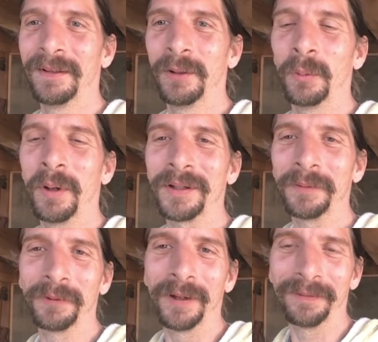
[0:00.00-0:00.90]
Welcome.
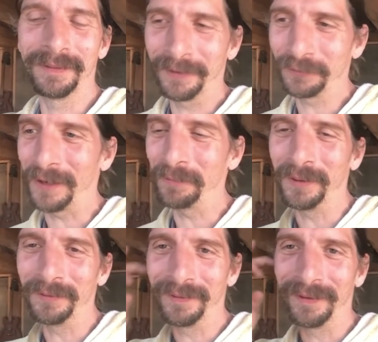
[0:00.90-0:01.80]
Thanks for having
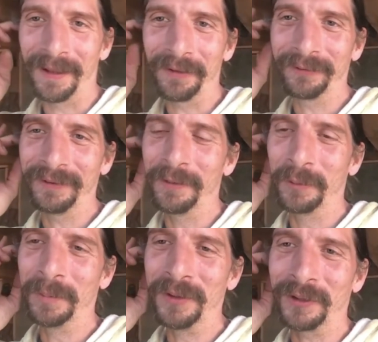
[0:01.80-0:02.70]
me. Others, you know,
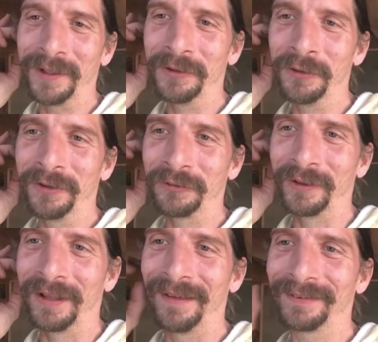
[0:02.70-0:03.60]
we've been trying to do this for
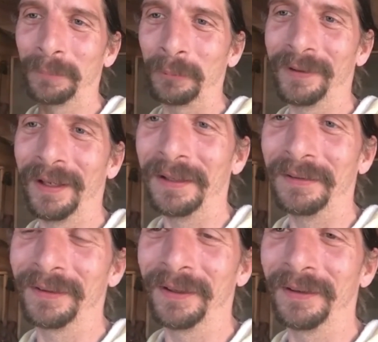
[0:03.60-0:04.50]
the last couple of
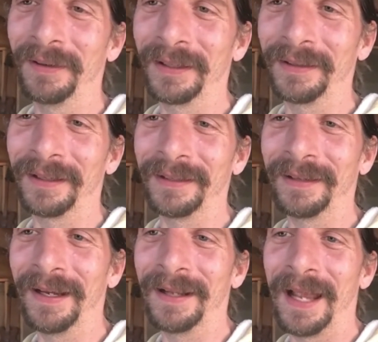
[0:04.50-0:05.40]
days, like a
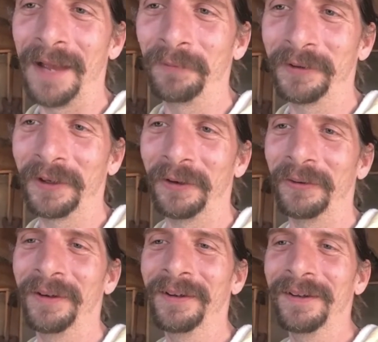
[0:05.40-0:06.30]
day and a half ago.
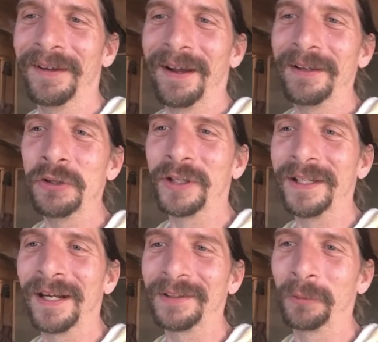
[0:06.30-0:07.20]
You
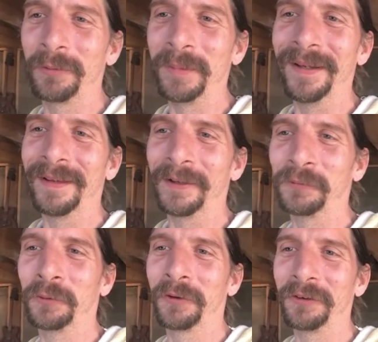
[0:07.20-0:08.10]
connected with me at like
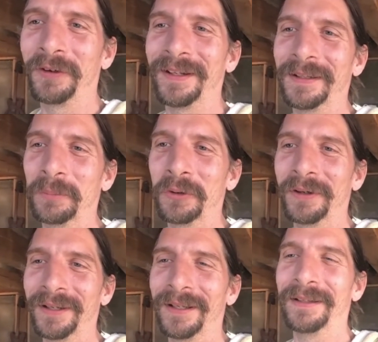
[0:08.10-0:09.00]
4:30 in the
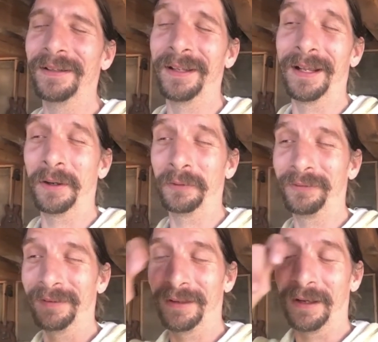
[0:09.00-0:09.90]
morning, and I was
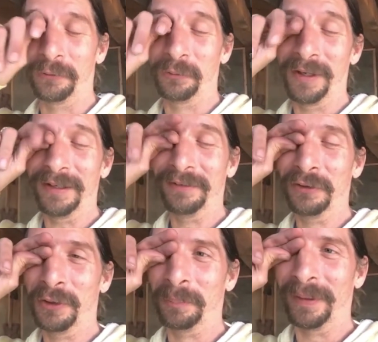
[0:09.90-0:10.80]
ready to
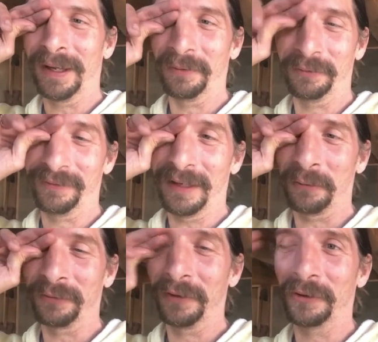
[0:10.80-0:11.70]
do it, but I was a
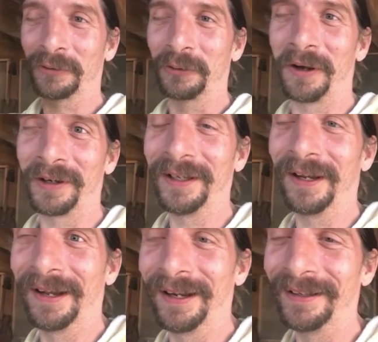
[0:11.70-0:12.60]
little groggy eyed.